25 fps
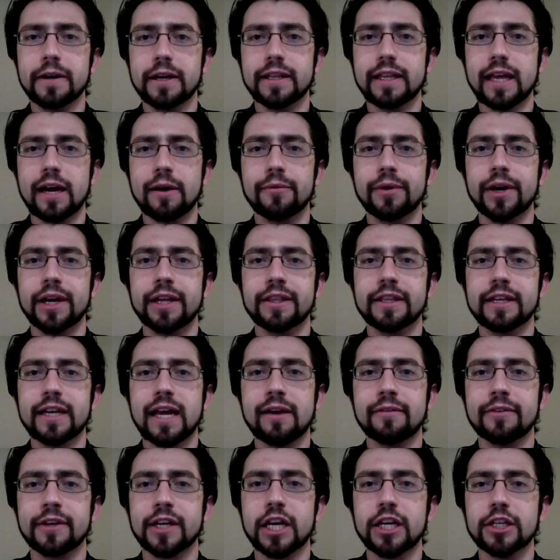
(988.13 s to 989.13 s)
And that way, the
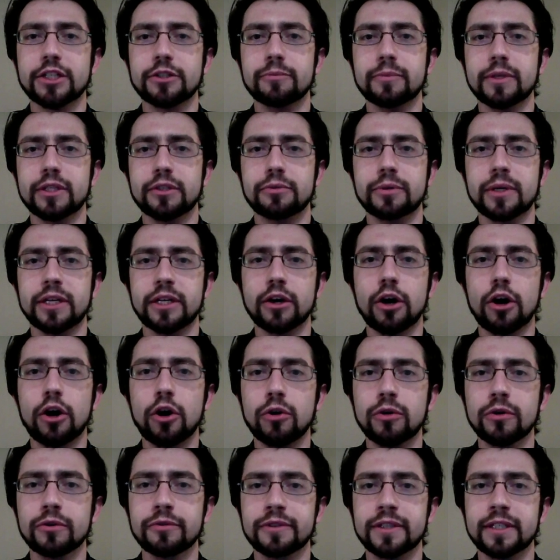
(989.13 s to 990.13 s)
navigation between
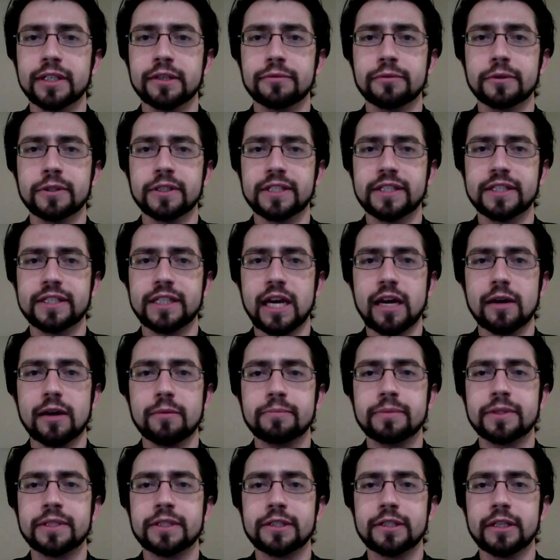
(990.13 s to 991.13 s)
all of the different
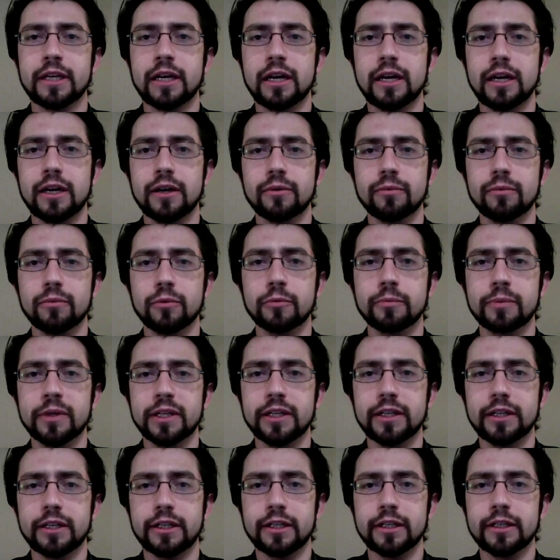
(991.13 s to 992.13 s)
steps will
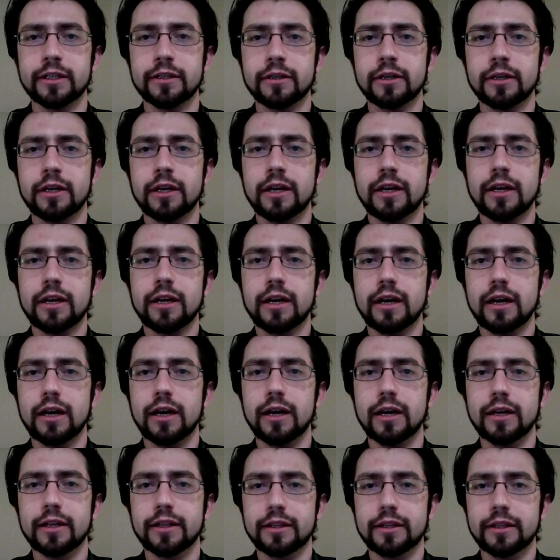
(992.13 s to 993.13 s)
be
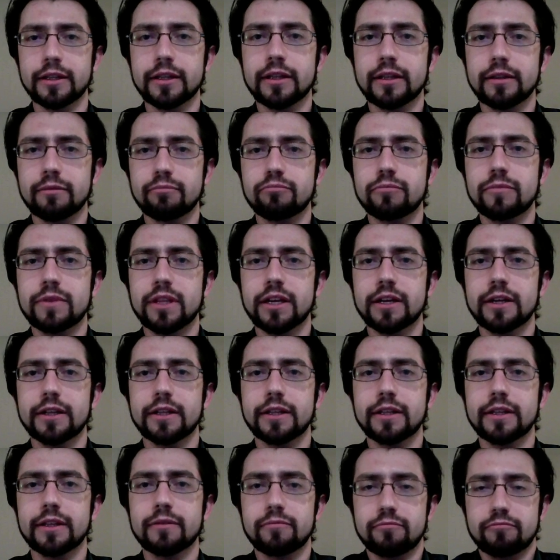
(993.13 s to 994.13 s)

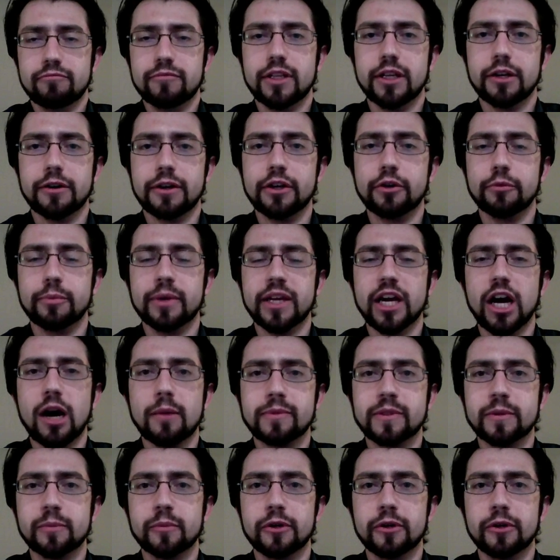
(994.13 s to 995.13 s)
it'll be
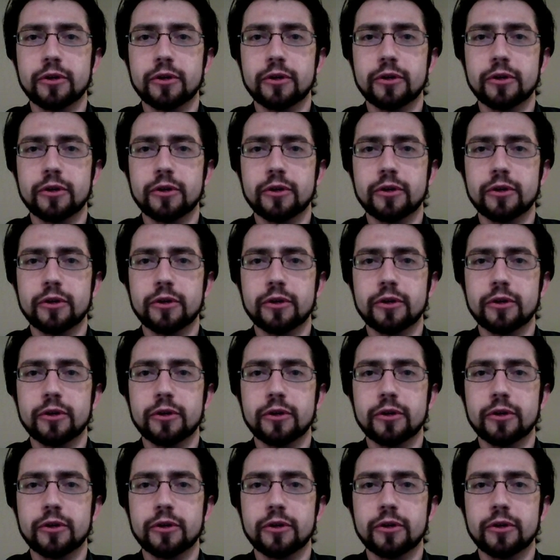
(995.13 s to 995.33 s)
optimal.